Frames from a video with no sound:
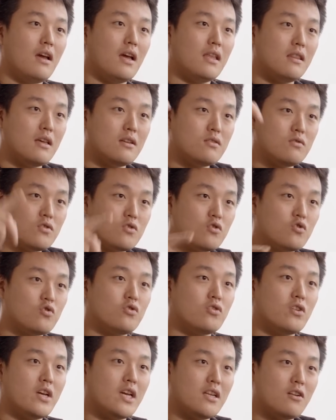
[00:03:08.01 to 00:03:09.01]
and then just
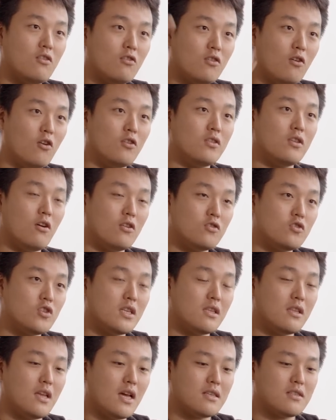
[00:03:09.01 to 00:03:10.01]
trade on the
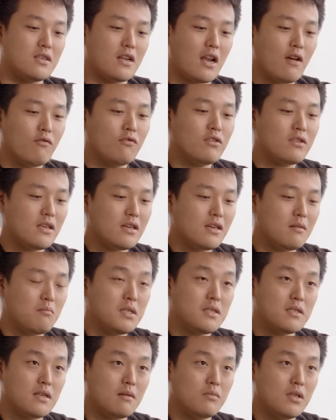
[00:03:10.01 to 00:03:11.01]
on-chain DEX, and everything
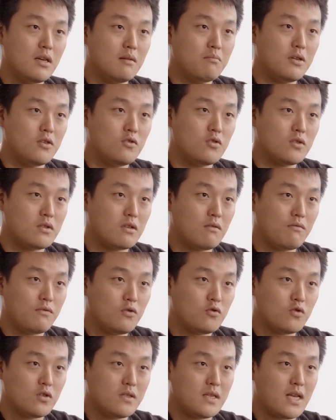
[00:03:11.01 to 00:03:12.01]
can be summed up in just a
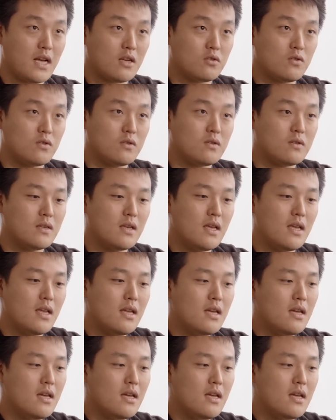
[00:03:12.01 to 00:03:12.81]
few transactions.